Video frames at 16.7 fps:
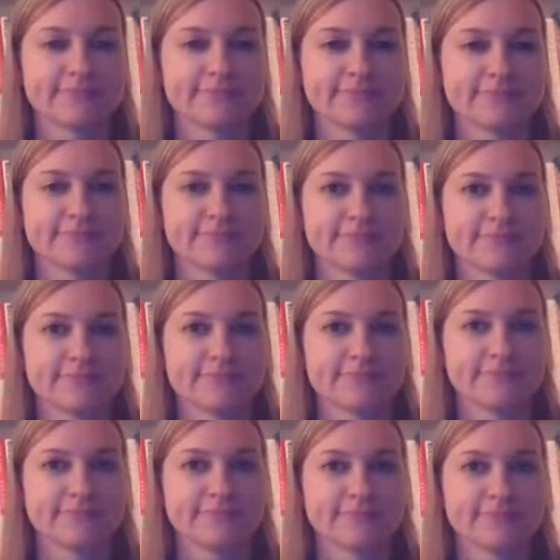
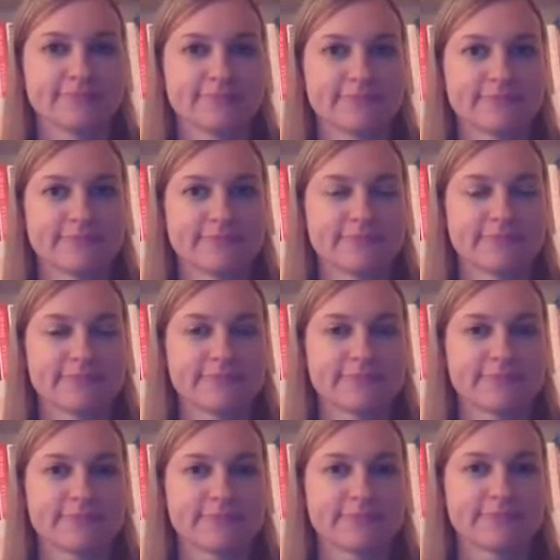
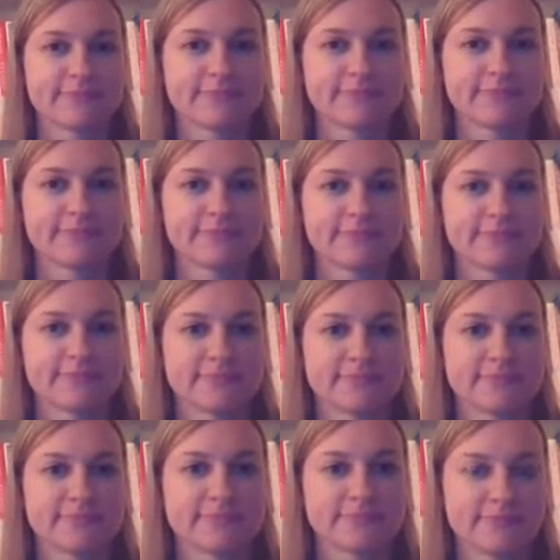
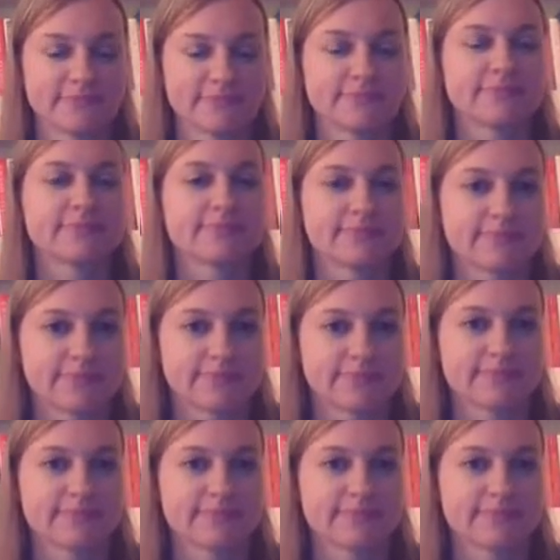No words are spoken by the person on screen.